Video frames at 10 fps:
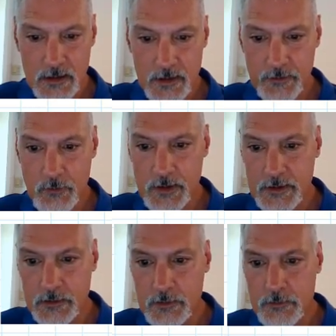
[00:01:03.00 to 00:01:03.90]
is going
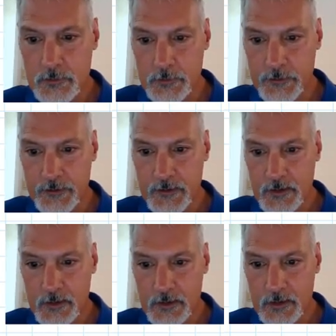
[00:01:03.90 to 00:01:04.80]
to lose
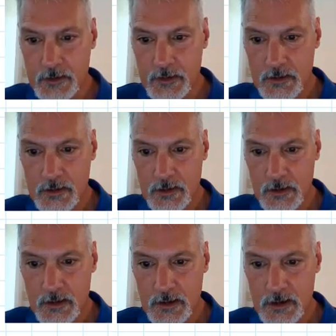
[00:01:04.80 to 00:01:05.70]

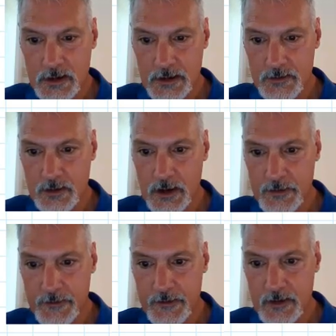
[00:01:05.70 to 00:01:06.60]

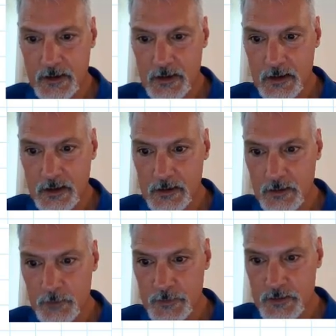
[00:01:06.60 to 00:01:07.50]
electrons and
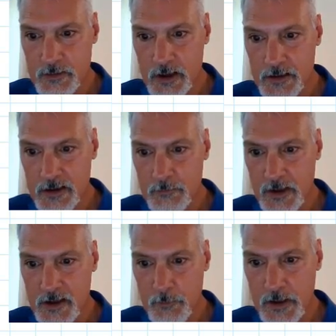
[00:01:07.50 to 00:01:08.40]
they'll be drawn in
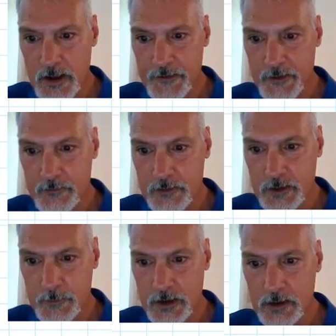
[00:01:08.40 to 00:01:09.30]
by the positive
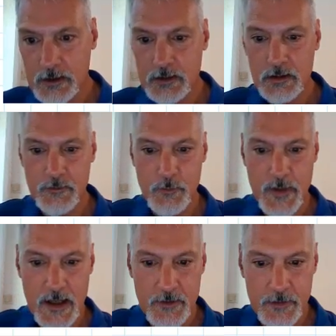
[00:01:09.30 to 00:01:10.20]
terminal of the
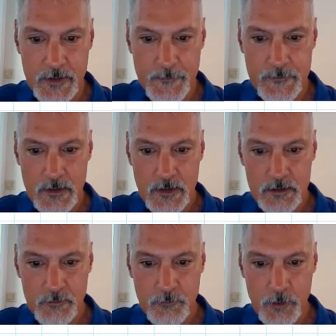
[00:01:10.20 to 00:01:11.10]
battery
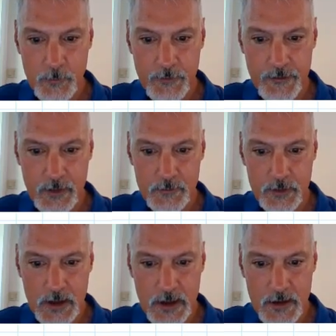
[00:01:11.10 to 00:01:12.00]
to form
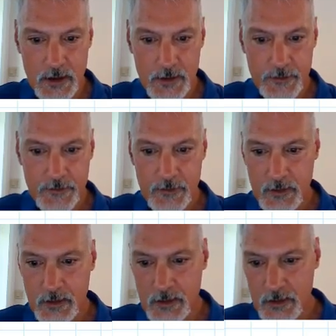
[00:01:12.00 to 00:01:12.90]
silver ions.
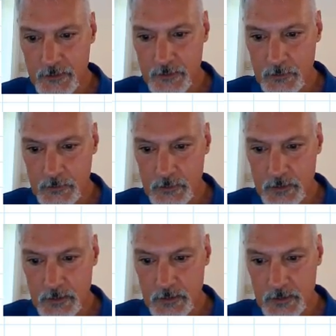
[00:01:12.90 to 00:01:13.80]
So
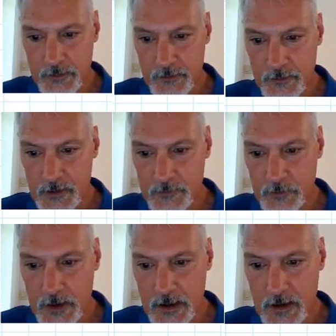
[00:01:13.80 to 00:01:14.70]

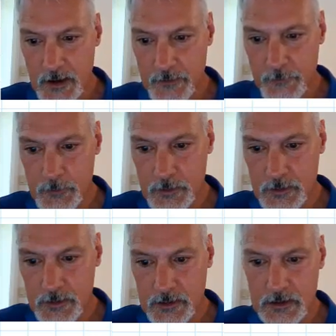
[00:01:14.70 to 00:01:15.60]
silver ions will
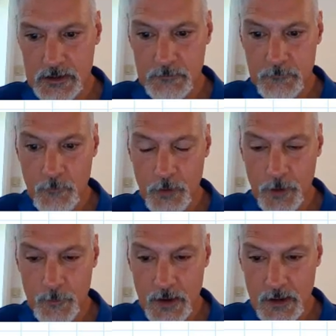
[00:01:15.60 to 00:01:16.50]

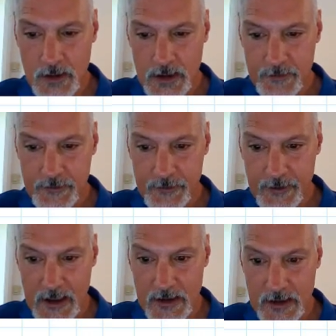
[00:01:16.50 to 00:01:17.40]
form as the
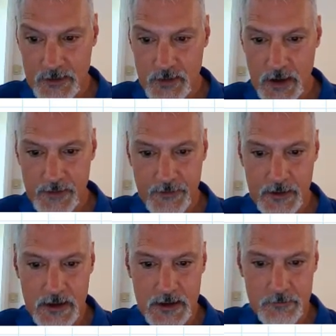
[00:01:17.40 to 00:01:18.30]
electrons
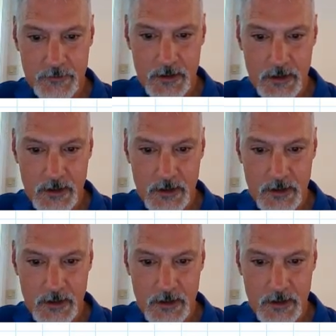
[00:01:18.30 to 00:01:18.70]
leave